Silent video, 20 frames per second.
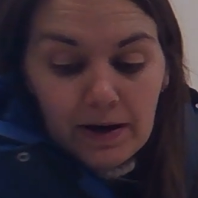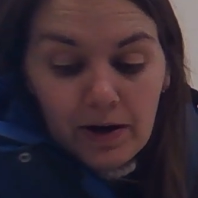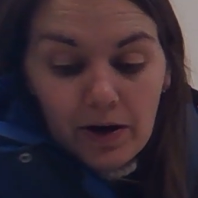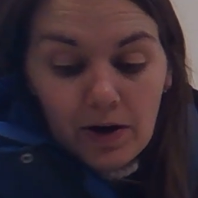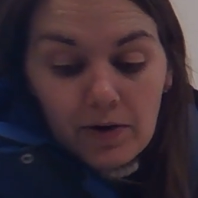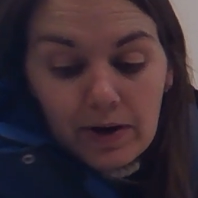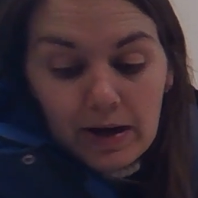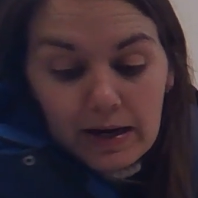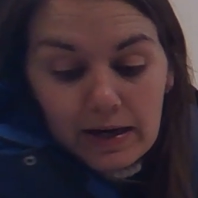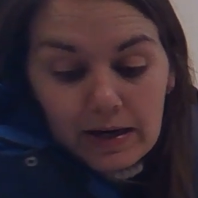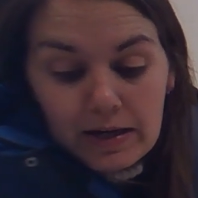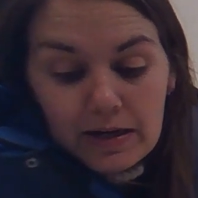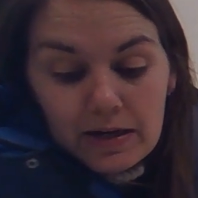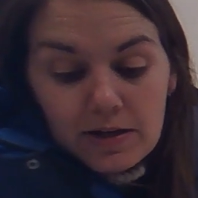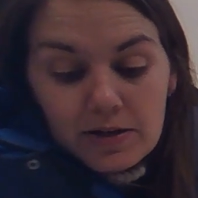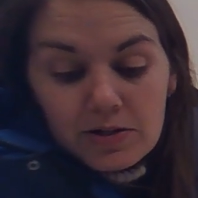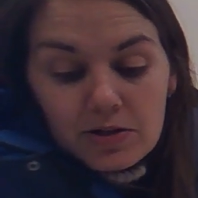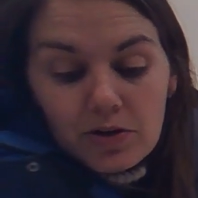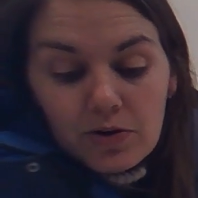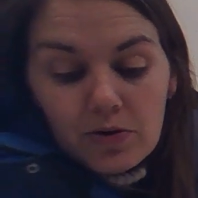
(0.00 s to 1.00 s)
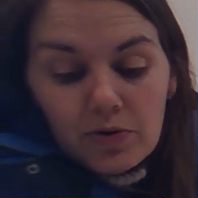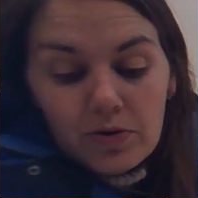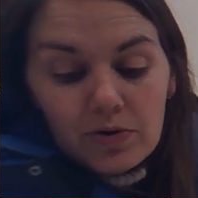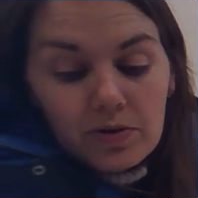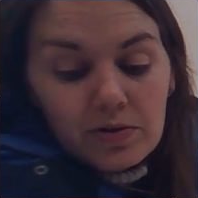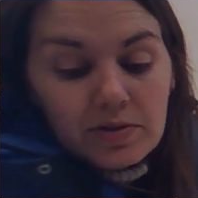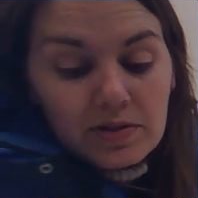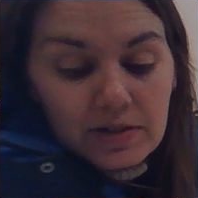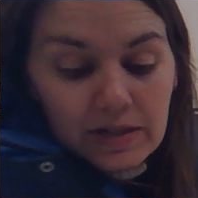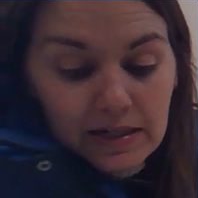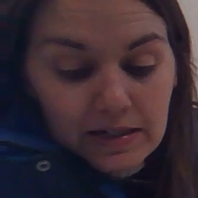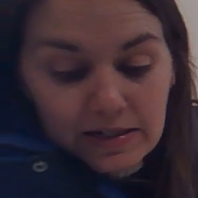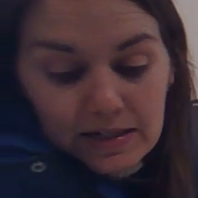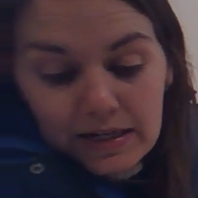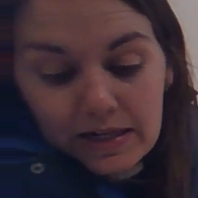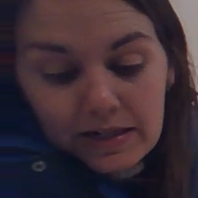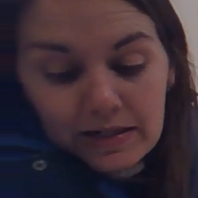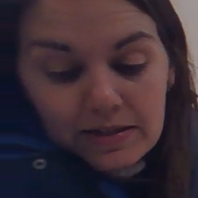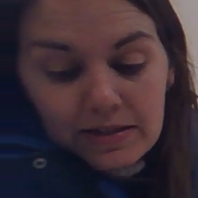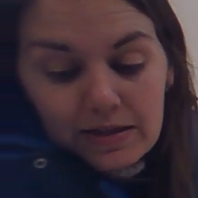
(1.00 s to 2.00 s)
Okay, so
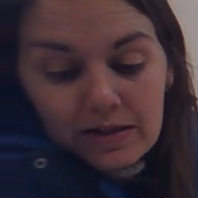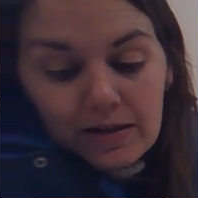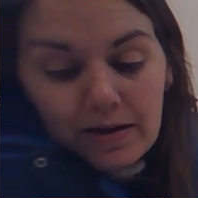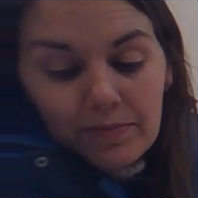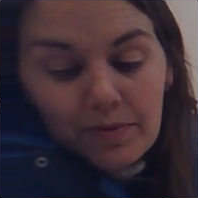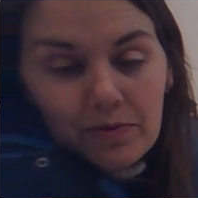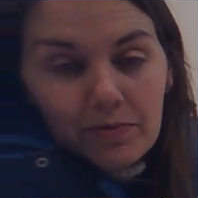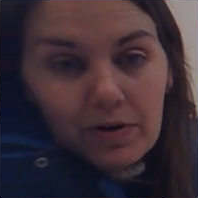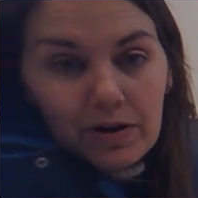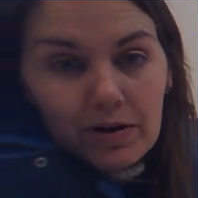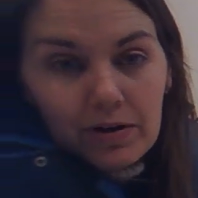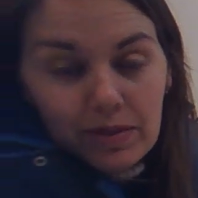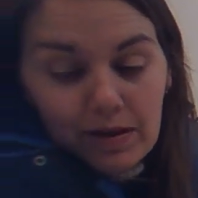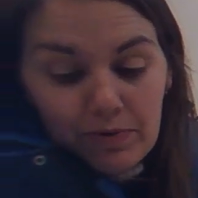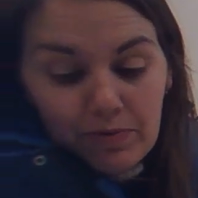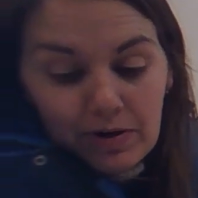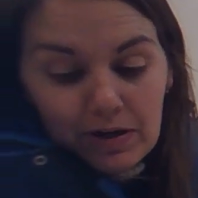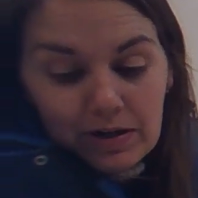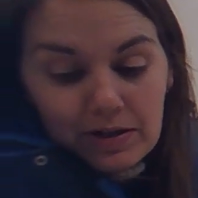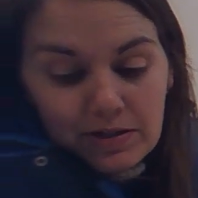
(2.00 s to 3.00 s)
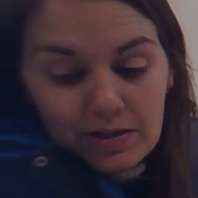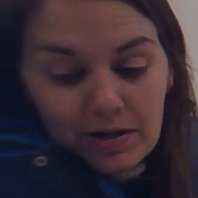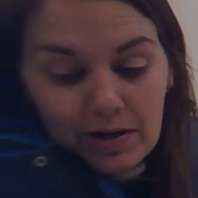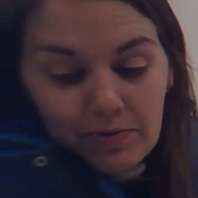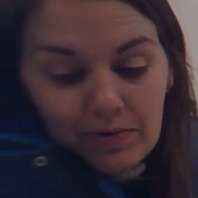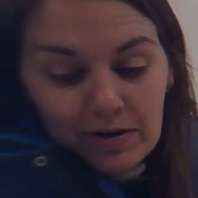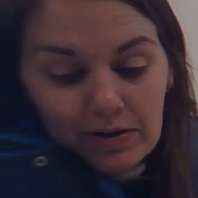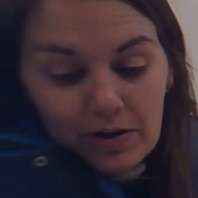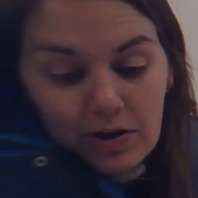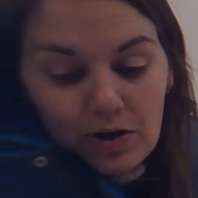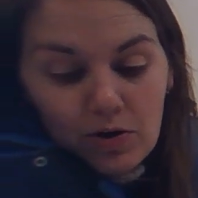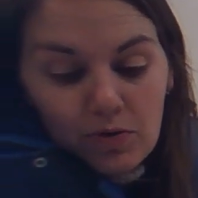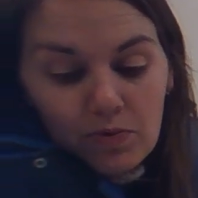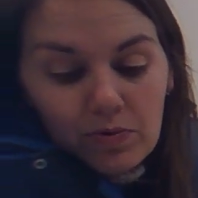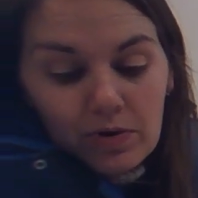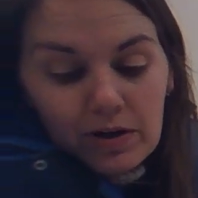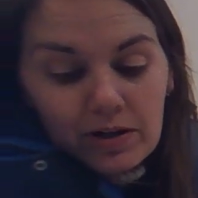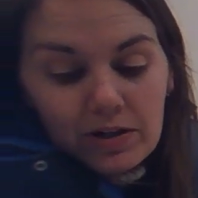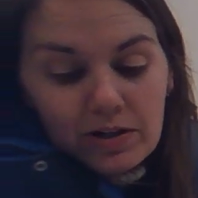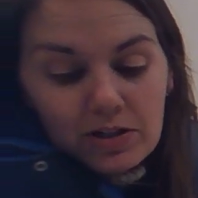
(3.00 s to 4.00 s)
16 is the number that we're going to start with.
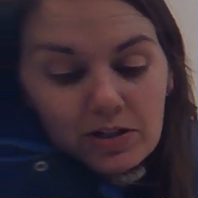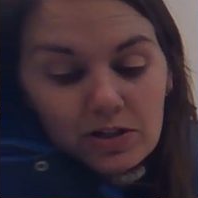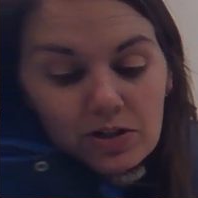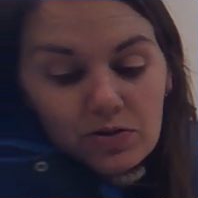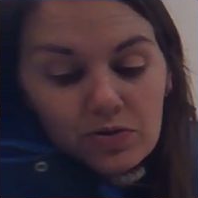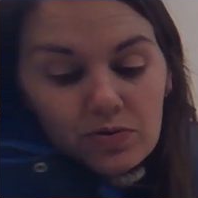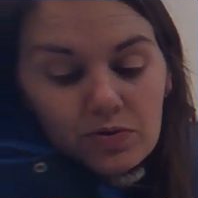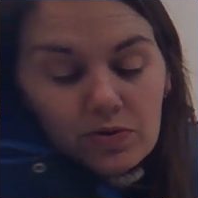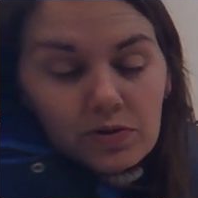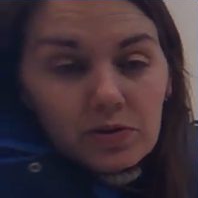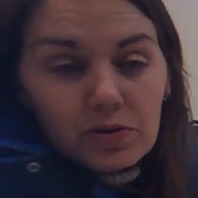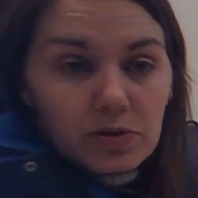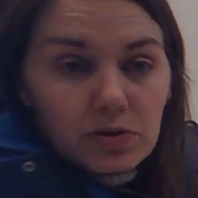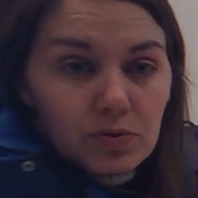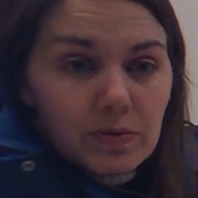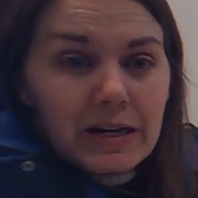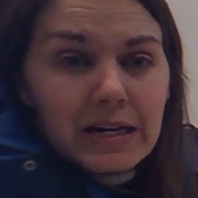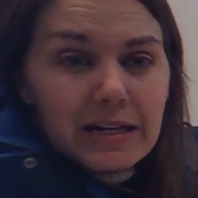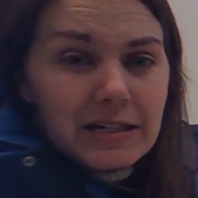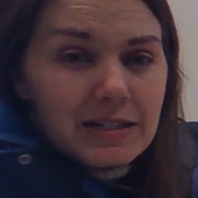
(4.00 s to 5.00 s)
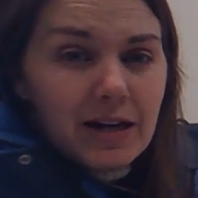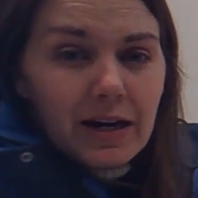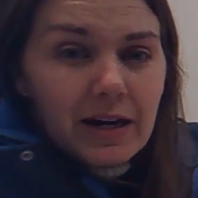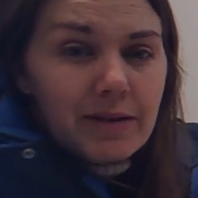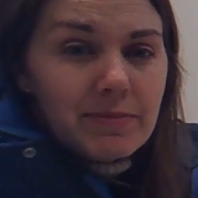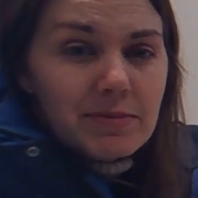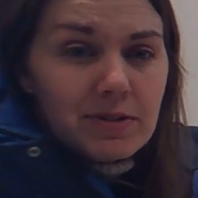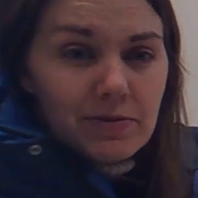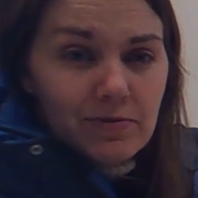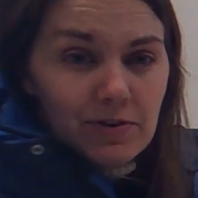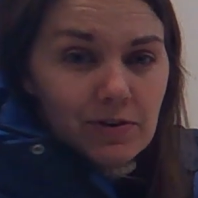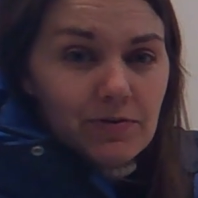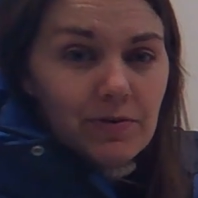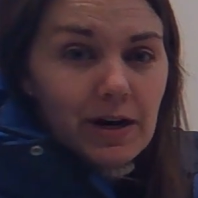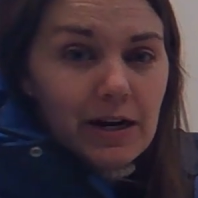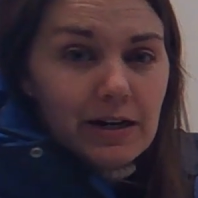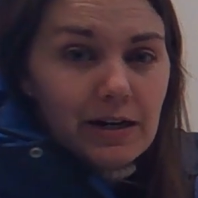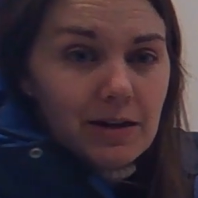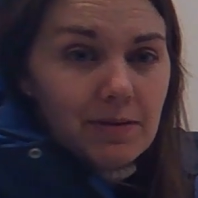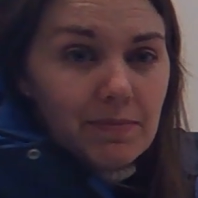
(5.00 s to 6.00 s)
We're going to do 3 times of
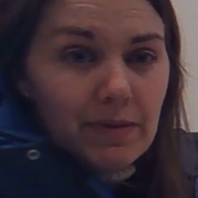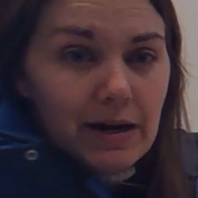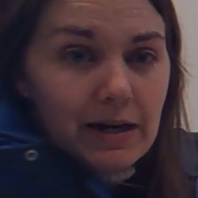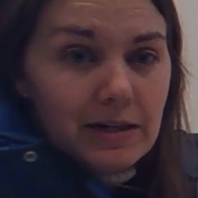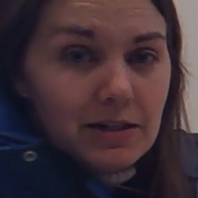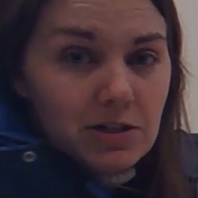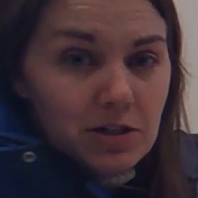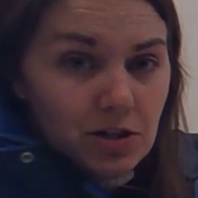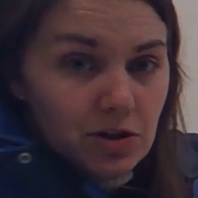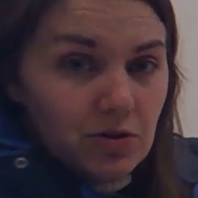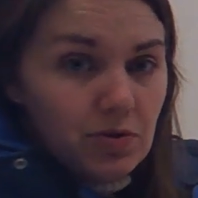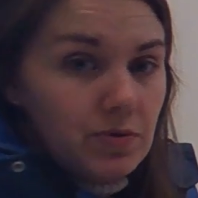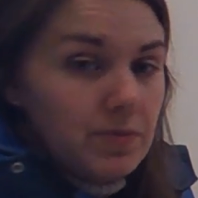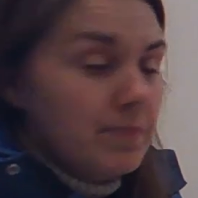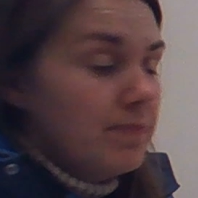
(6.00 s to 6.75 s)
dividing by 2.